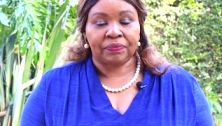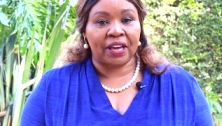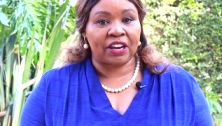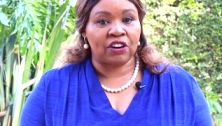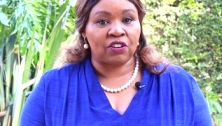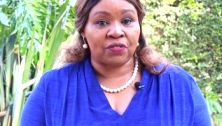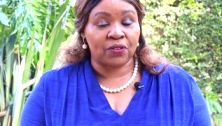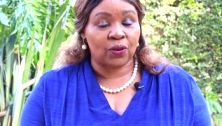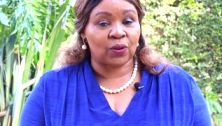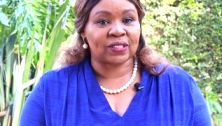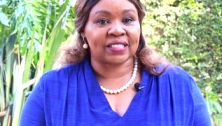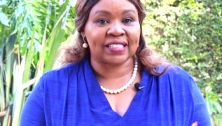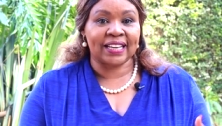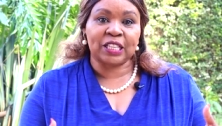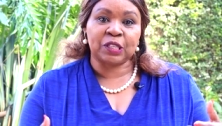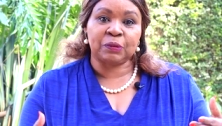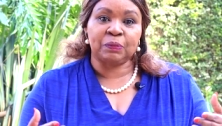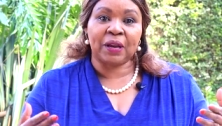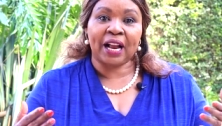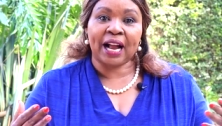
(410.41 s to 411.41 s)
And of course,
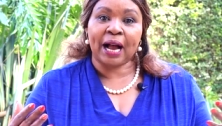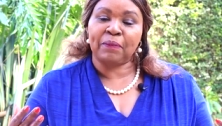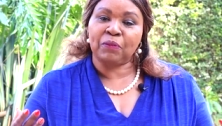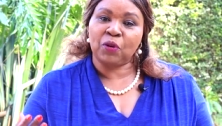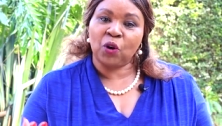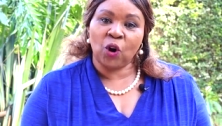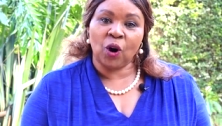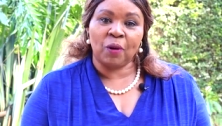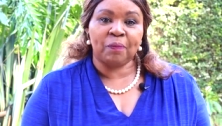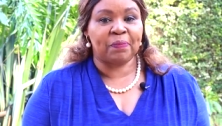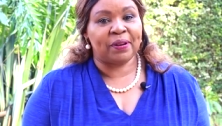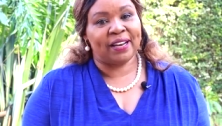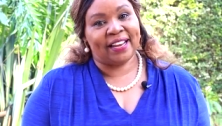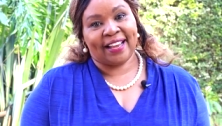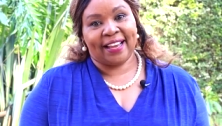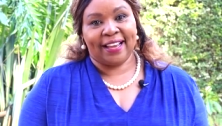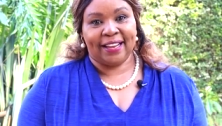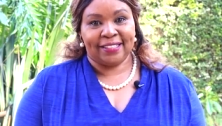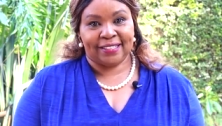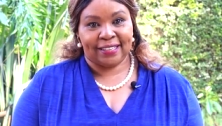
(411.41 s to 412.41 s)
it's become
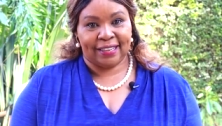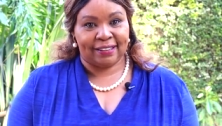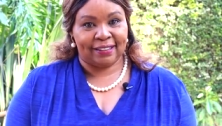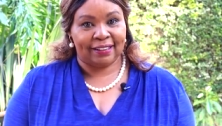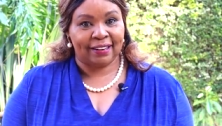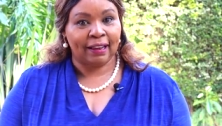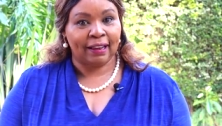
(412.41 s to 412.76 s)
complicated